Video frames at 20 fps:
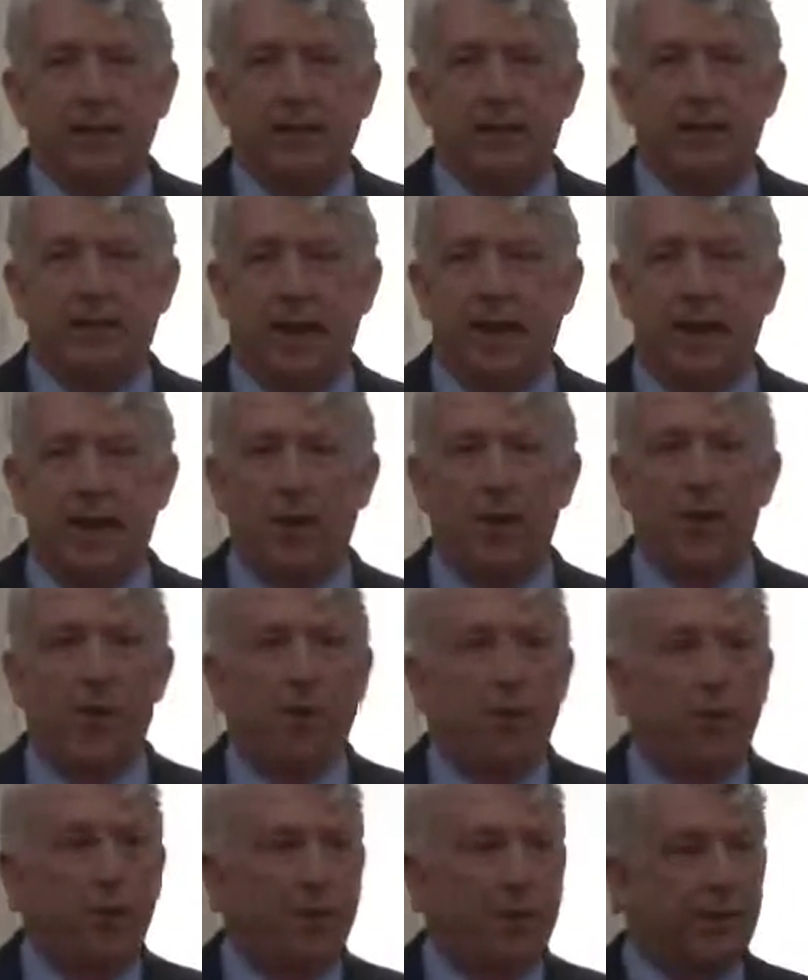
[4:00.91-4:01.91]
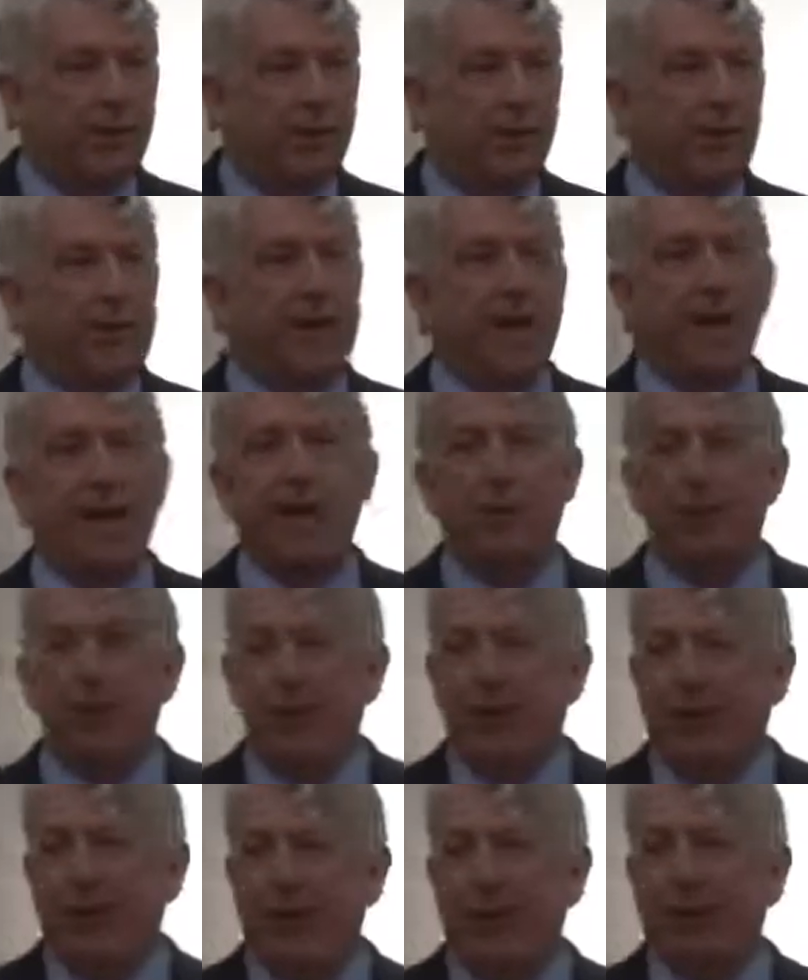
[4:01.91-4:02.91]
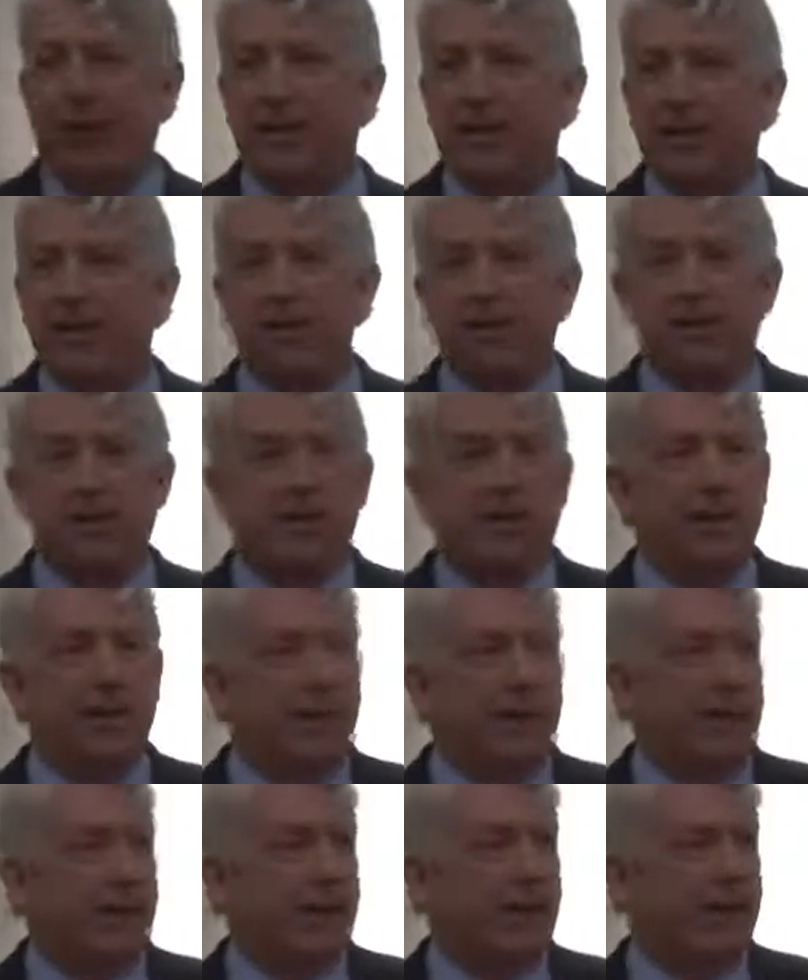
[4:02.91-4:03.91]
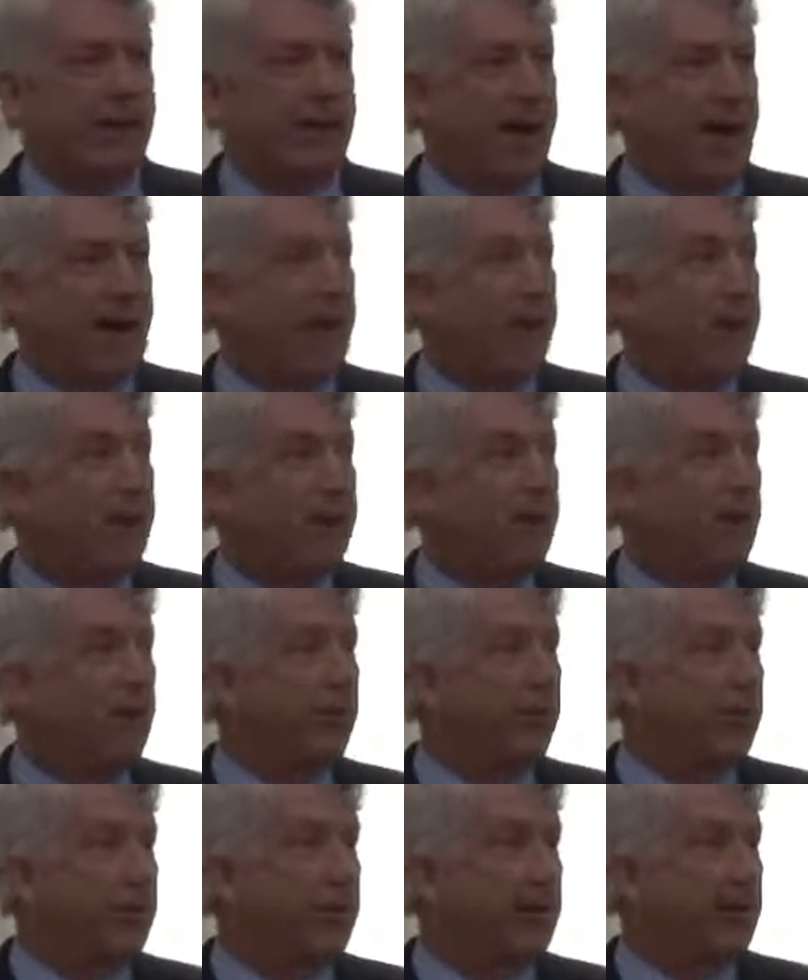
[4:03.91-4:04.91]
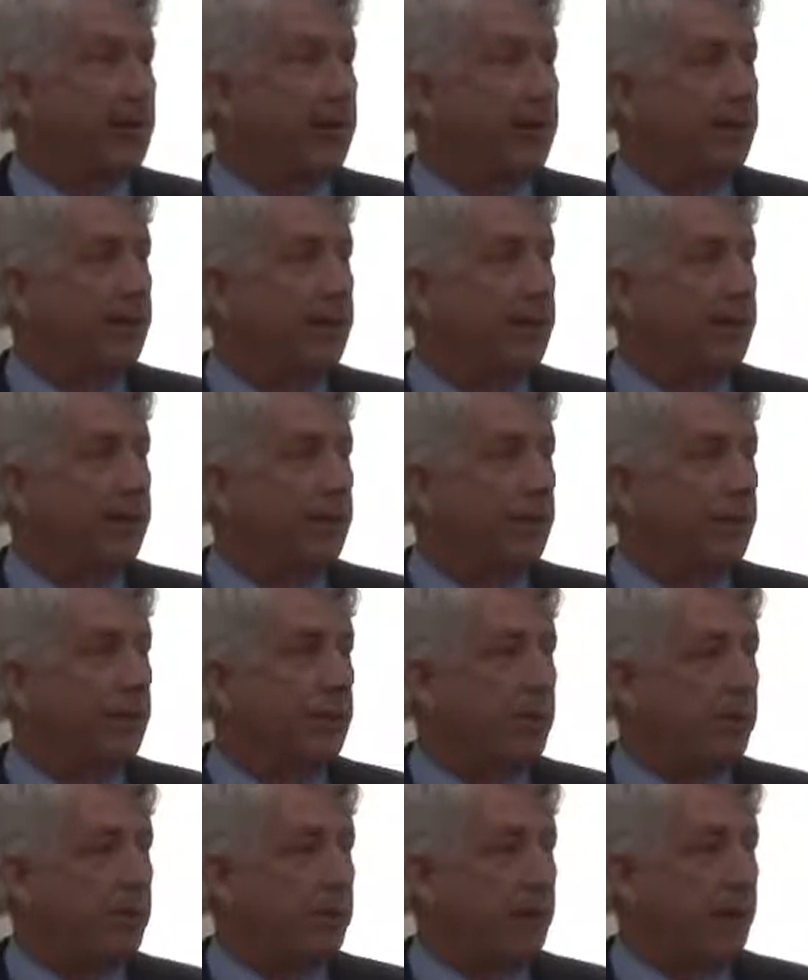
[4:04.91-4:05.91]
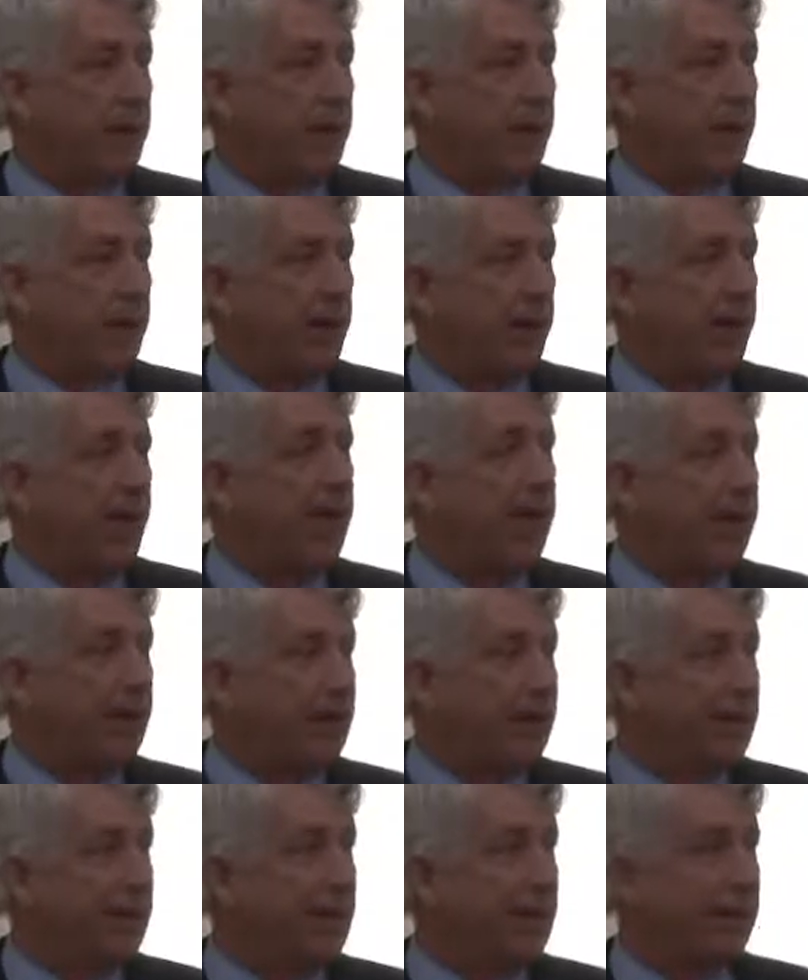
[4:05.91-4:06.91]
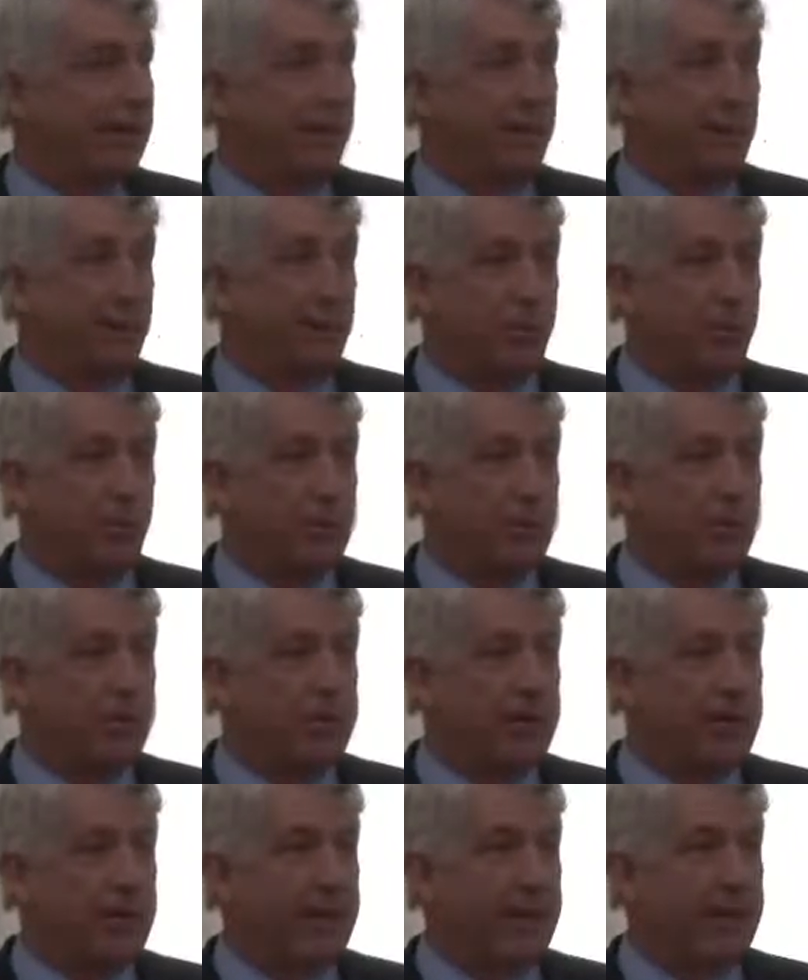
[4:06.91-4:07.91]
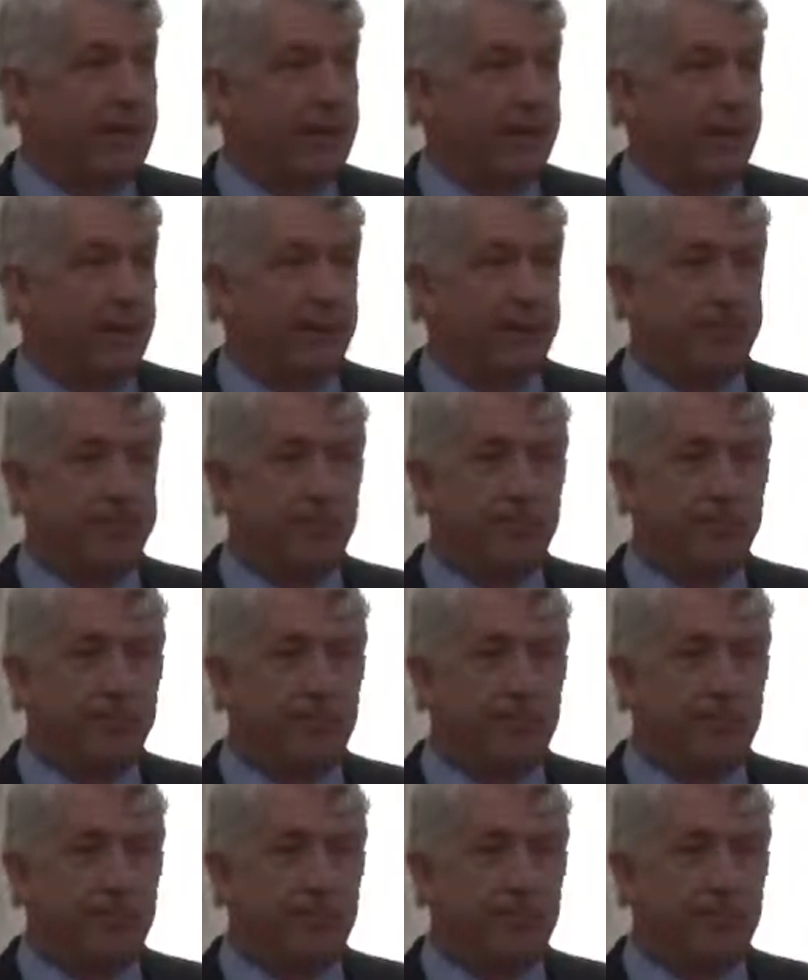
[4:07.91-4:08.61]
So when the recount was finished, I knew very early that we would need to